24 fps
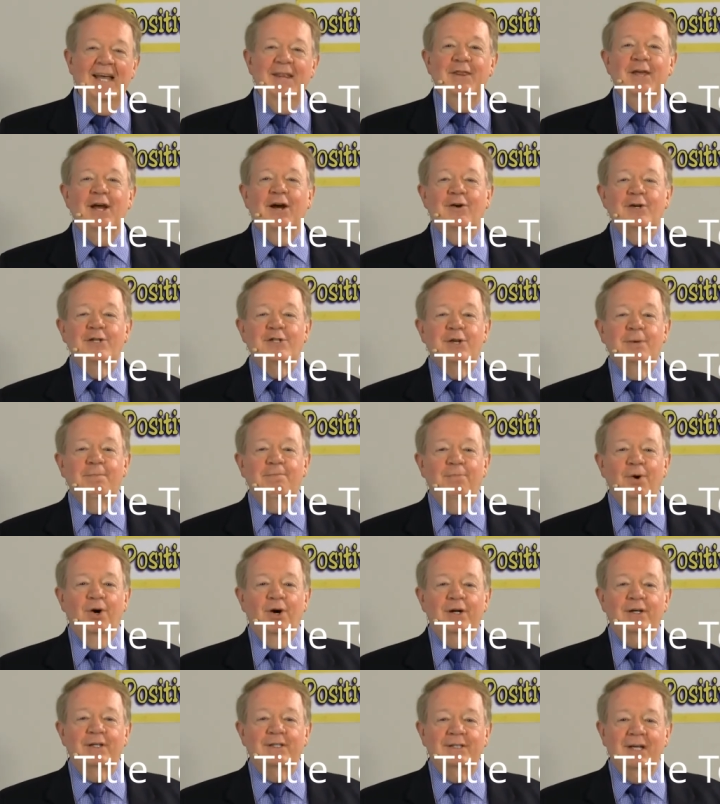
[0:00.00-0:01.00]
There is a
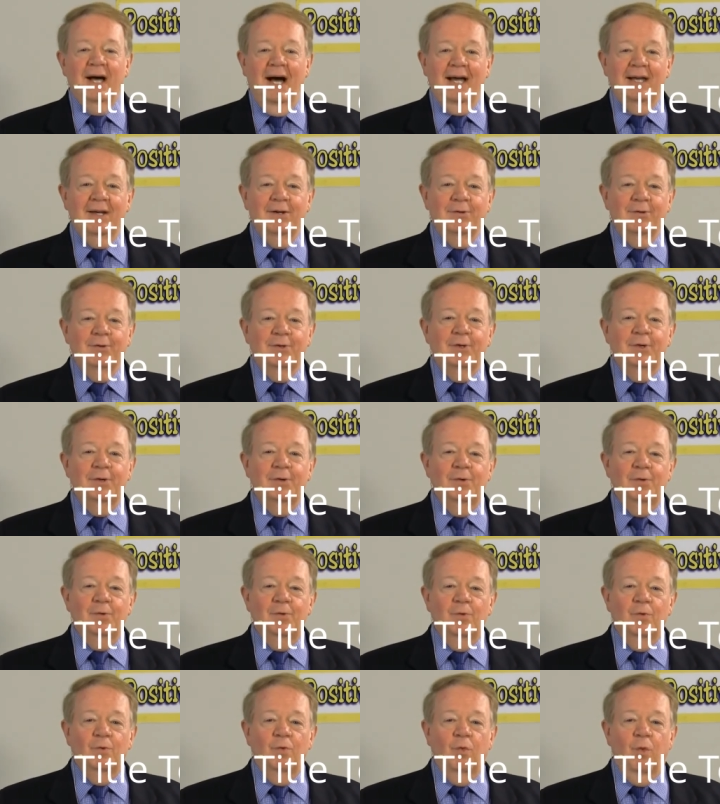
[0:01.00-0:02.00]
book titled
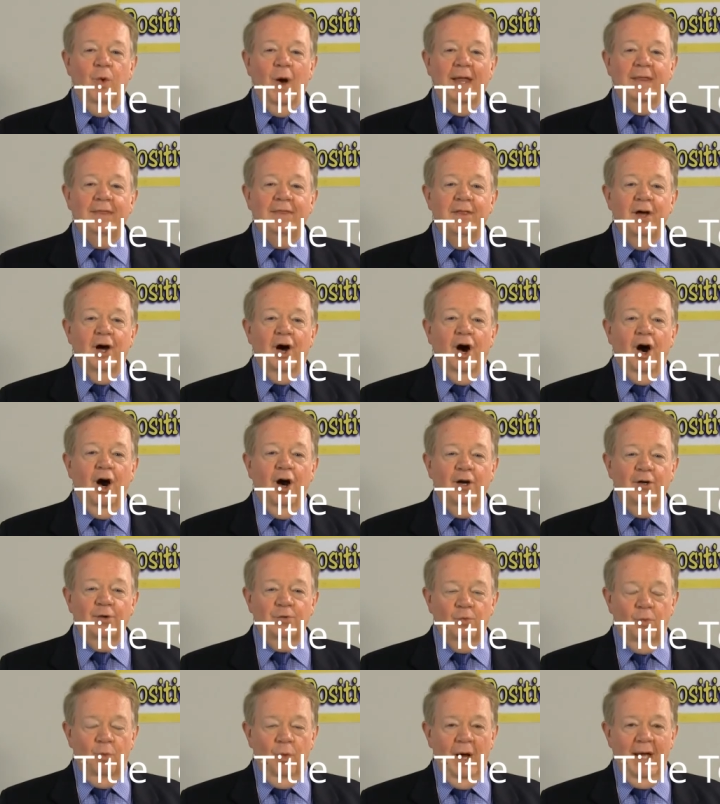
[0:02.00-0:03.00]
When the
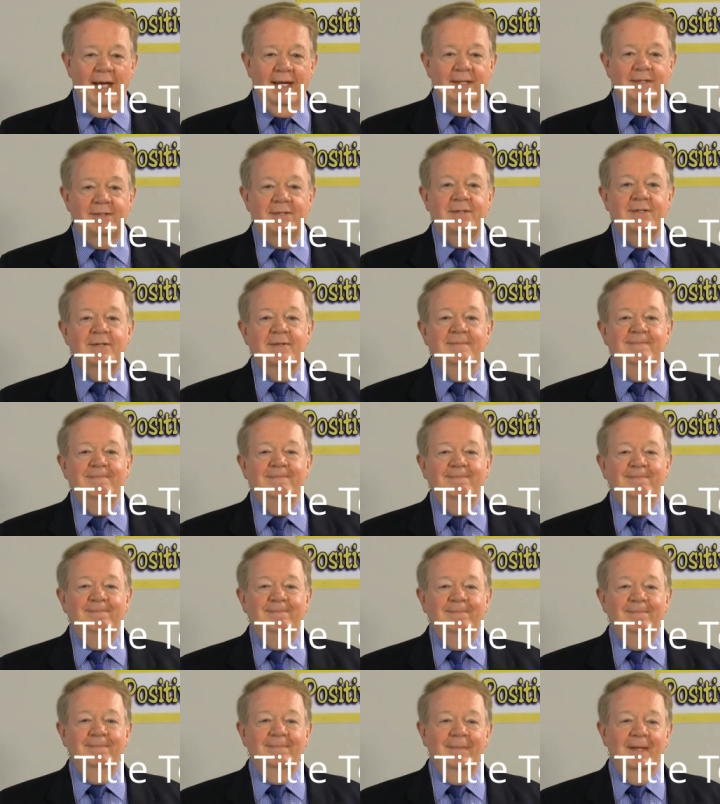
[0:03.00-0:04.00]
Heart Waits.
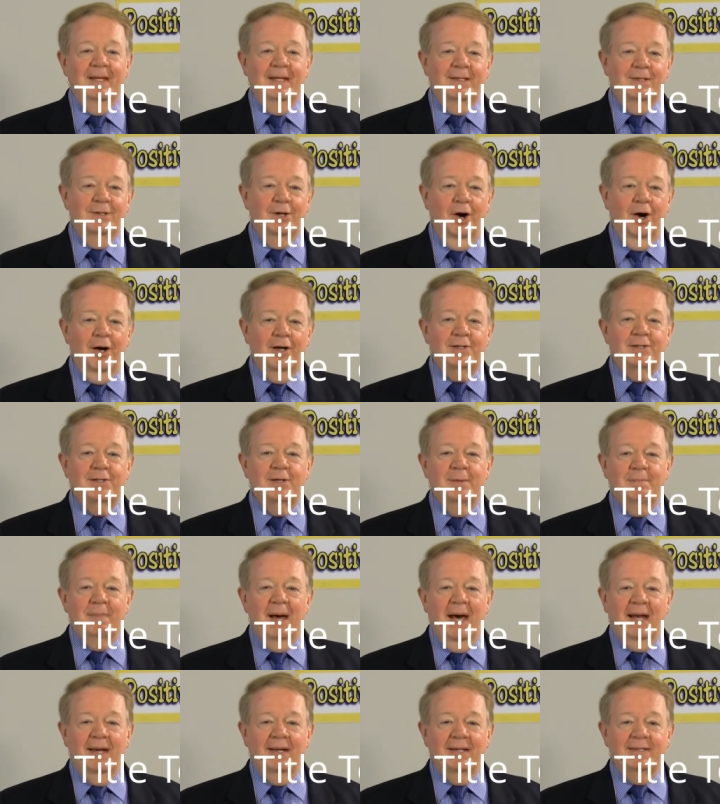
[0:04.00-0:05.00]
It talks
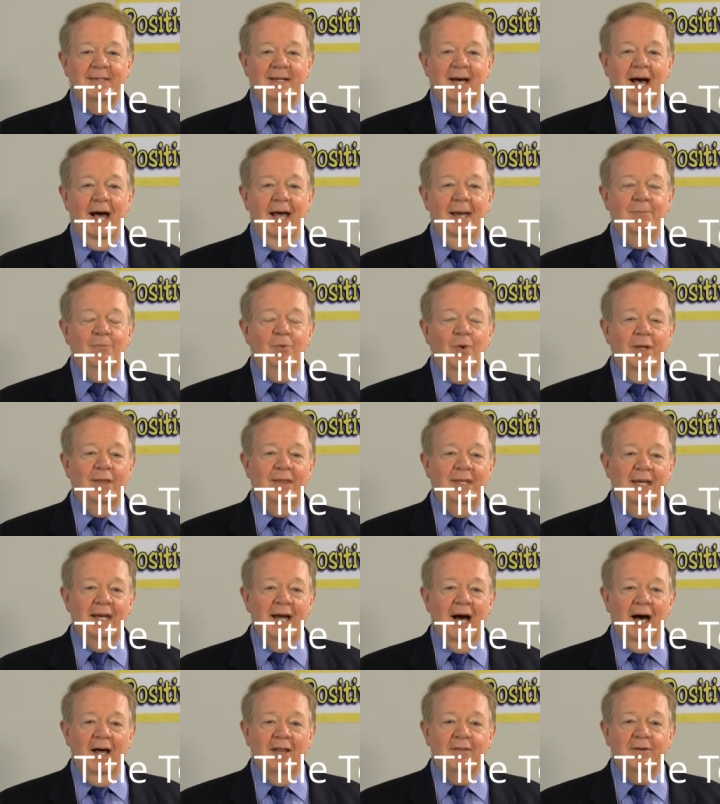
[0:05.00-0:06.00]
about a time when
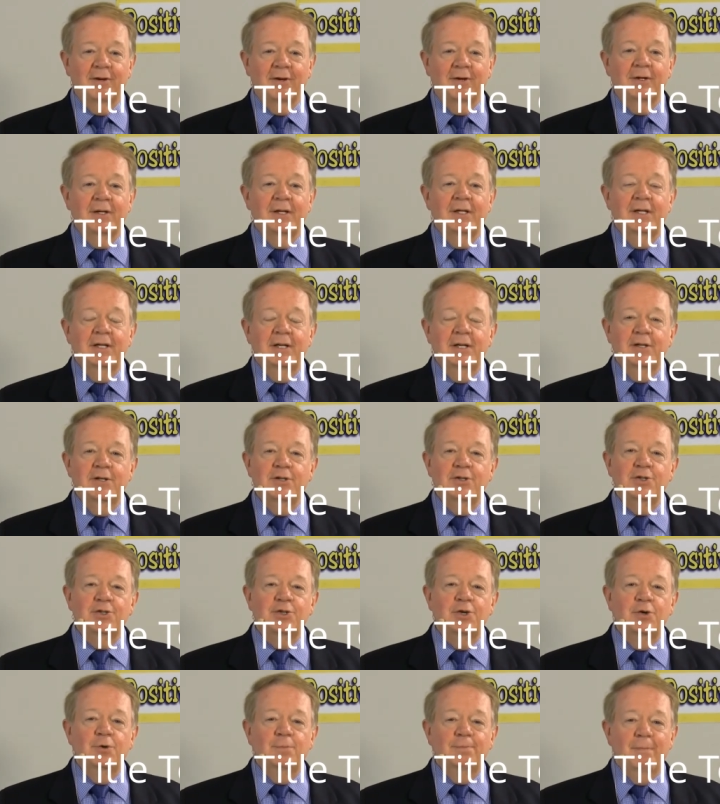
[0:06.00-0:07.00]
the author,
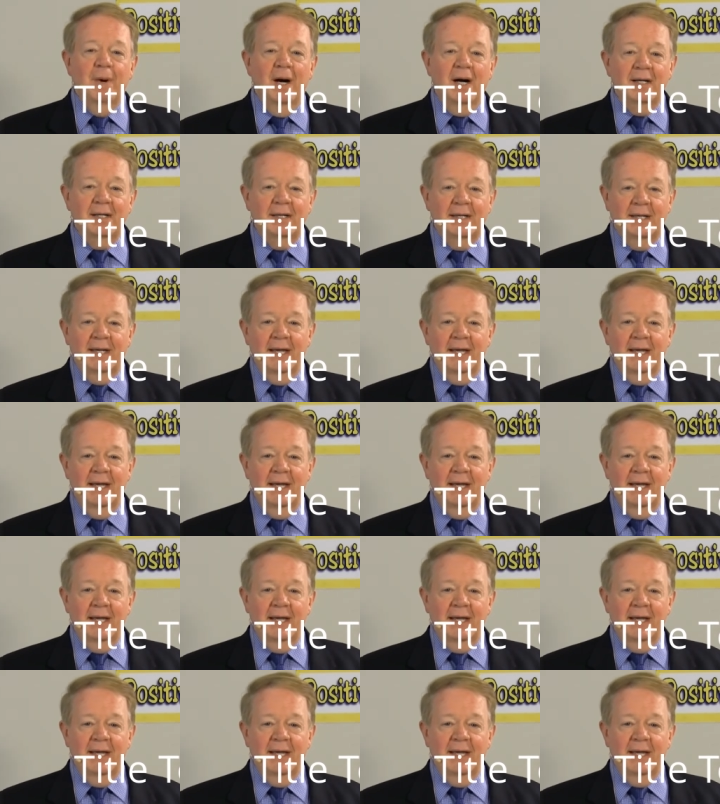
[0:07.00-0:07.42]
Sue Monk